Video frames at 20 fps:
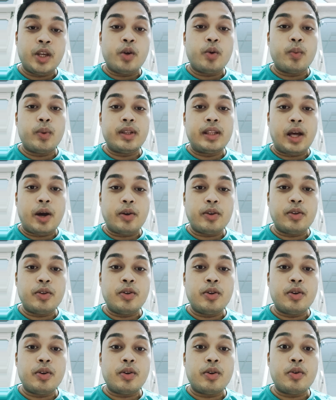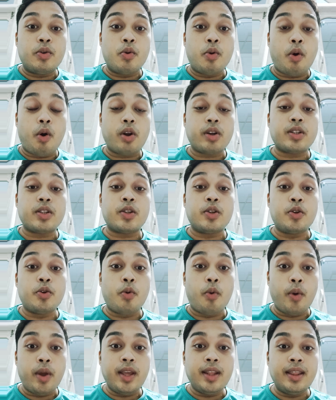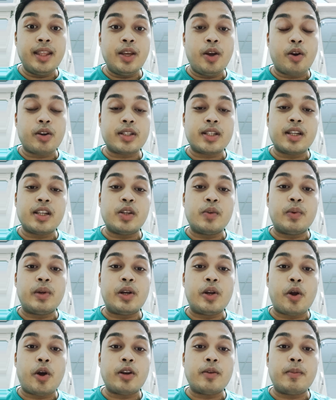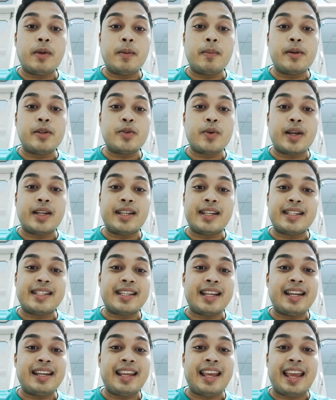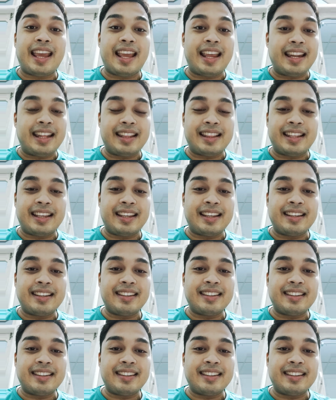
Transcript: Without not knowing the author, you will not be able to understand anything